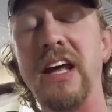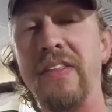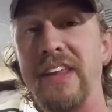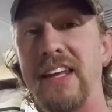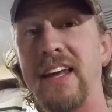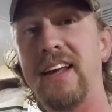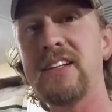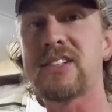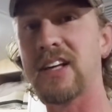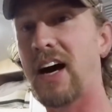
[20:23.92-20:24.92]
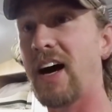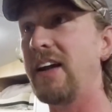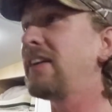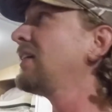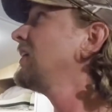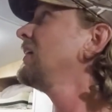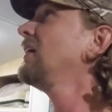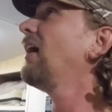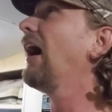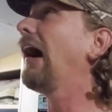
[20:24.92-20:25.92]
in the inside,
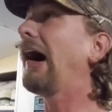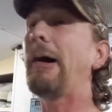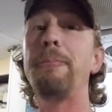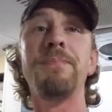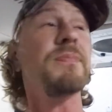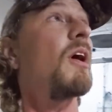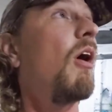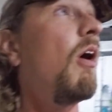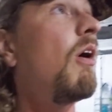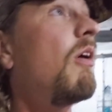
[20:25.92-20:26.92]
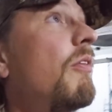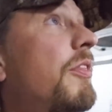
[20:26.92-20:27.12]
all